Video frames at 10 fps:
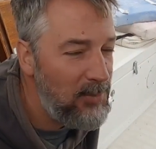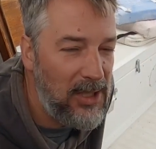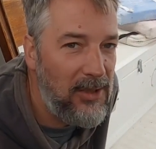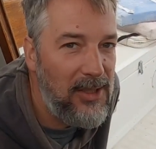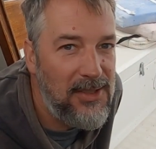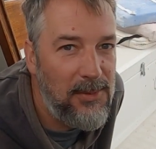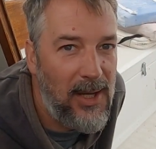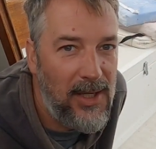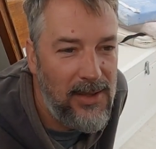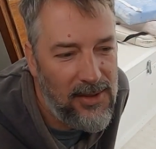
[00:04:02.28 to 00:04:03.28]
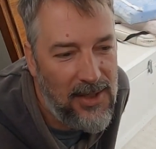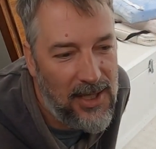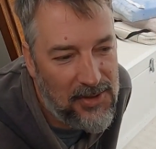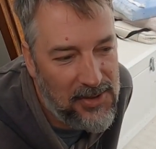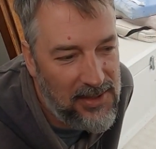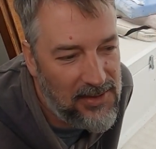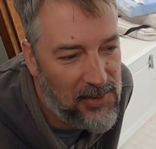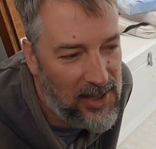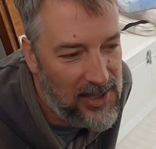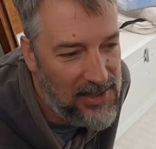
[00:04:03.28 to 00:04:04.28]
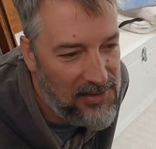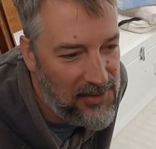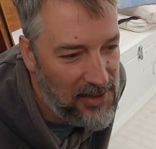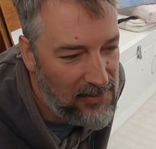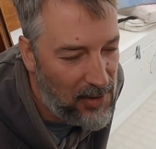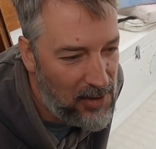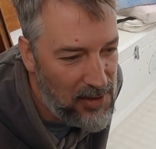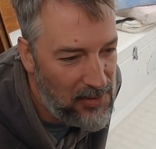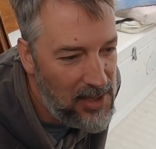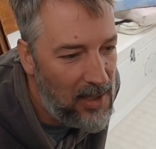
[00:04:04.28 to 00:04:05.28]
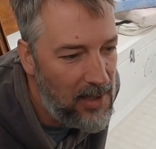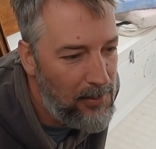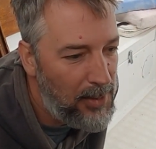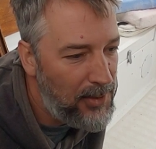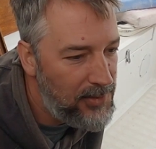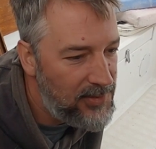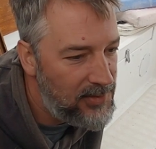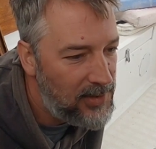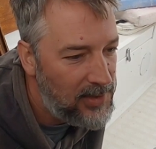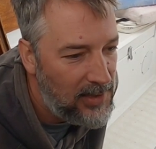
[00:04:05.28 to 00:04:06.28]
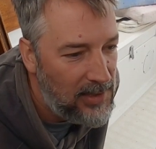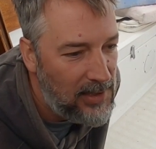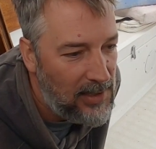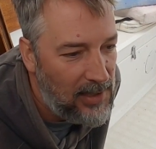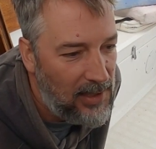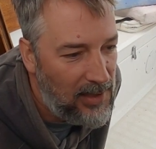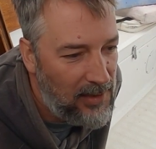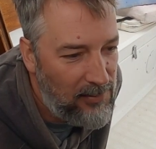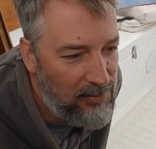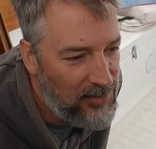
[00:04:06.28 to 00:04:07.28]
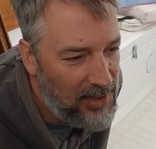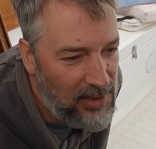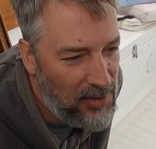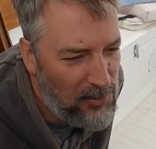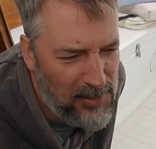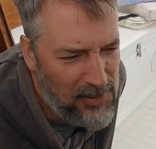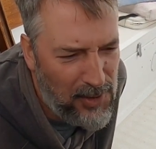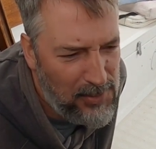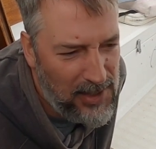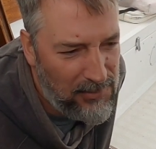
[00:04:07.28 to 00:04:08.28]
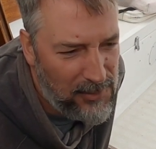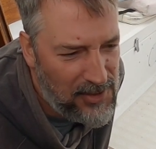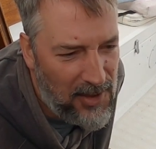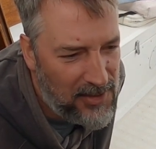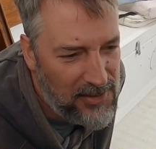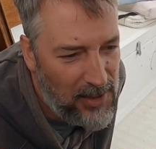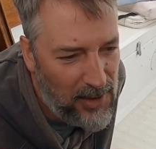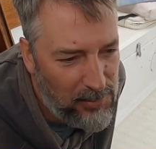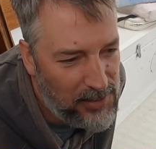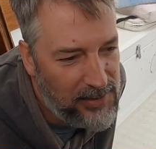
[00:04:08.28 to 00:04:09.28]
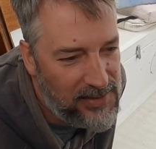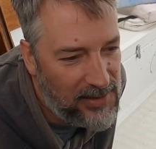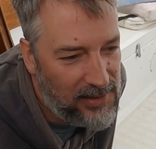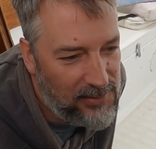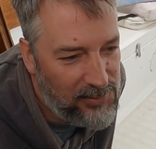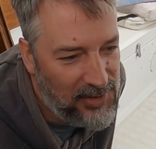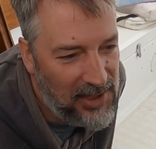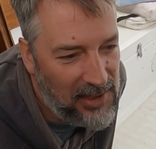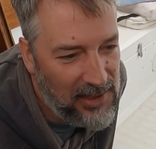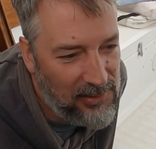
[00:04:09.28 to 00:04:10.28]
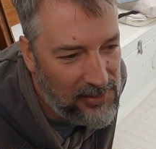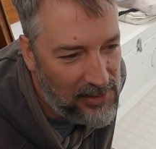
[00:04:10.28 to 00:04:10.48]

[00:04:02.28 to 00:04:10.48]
curious about it. There actually is quite a history of archery on boats that nobody ever talks about, but sailing